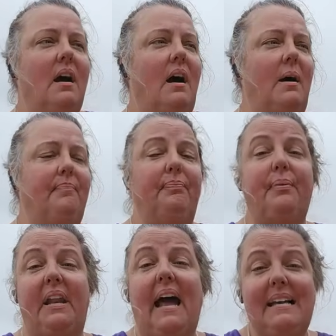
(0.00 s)
Um,
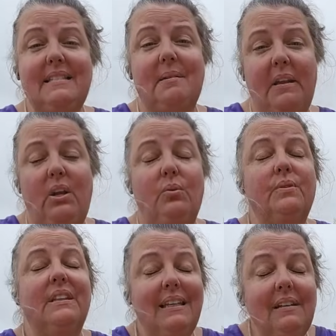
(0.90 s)
but as somebody who
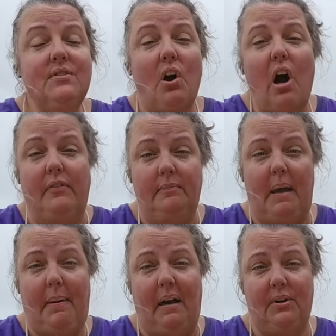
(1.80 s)
lives off of
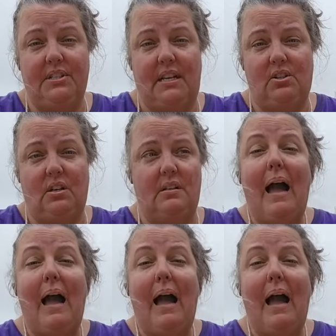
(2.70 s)
my power stations,